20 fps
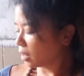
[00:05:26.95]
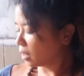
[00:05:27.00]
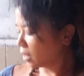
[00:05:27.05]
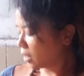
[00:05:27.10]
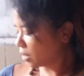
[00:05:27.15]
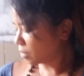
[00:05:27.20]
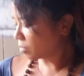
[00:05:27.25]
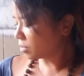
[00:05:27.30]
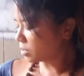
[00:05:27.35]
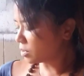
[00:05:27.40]

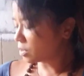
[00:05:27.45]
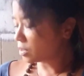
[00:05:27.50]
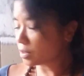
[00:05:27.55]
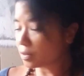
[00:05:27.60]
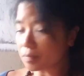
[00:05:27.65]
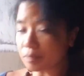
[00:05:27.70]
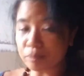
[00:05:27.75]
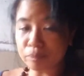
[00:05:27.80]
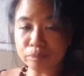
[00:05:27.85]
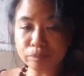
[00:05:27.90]
Anyways,
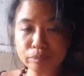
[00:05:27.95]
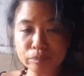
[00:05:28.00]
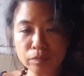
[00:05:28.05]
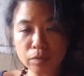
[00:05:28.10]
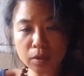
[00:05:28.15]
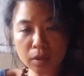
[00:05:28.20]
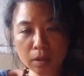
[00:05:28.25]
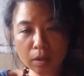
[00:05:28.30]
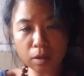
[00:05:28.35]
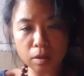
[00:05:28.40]

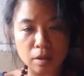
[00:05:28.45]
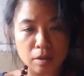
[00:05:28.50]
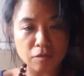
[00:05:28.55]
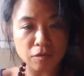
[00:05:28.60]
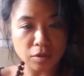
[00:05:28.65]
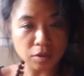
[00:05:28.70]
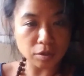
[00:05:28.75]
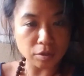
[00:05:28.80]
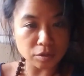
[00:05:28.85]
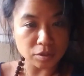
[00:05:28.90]
if
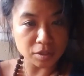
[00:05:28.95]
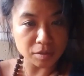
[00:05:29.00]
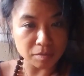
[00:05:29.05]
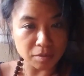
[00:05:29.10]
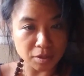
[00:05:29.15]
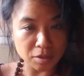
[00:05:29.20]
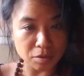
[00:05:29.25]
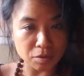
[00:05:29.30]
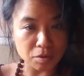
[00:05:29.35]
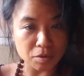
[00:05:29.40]
you learned
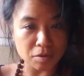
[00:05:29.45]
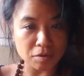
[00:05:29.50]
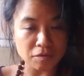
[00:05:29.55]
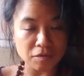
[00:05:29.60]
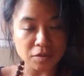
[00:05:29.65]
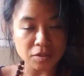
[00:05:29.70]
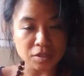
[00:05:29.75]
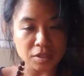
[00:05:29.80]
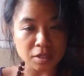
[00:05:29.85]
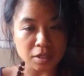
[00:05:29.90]
something cool, if
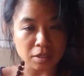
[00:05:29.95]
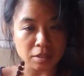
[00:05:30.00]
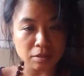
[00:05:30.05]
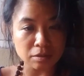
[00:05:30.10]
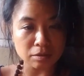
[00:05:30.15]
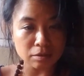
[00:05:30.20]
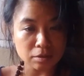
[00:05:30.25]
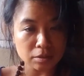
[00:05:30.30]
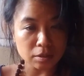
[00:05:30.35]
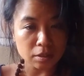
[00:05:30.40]
you didn't,
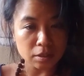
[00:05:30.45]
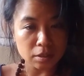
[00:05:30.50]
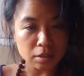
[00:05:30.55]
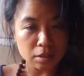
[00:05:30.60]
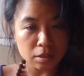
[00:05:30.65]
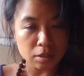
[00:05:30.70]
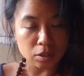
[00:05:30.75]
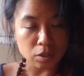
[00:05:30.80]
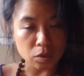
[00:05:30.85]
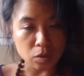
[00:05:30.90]

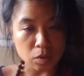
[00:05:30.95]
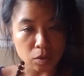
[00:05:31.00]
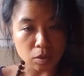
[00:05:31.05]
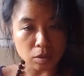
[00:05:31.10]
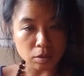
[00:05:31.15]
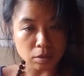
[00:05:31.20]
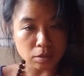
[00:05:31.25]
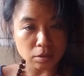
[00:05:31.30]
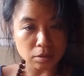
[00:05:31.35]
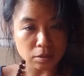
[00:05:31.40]
cool.
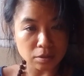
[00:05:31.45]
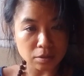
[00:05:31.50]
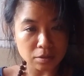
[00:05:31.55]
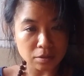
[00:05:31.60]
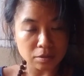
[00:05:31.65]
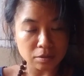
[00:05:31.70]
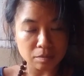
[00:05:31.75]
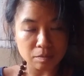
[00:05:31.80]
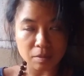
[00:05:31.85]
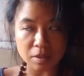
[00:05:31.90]

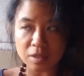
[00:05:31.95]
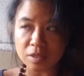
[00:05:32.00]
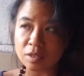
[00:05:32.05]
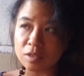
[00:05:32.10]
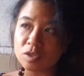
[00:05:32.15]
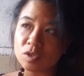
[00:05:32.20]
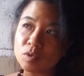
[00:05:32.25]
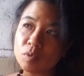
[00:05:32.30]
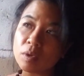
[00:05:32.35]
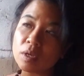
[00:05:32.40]

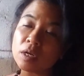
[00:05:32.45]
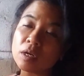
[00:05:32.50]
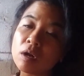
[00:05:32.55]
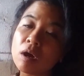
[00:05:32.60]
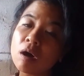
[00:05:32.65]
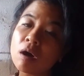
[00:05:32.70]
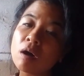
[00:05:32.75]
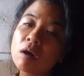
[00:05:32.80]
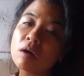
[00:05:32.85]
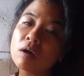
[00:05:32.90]
Blessings to one and
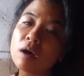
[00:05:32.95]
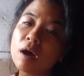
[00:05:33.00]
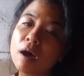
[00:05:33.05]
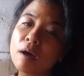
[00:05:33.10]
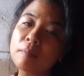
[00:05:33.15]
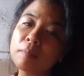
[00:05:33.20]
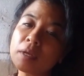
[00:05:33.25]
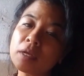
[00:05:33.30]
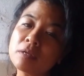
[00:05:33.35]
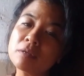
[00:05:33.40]
all.
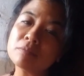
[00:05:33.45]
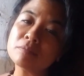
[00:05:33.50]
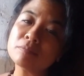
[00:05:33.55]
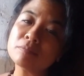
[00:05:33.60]
Amen.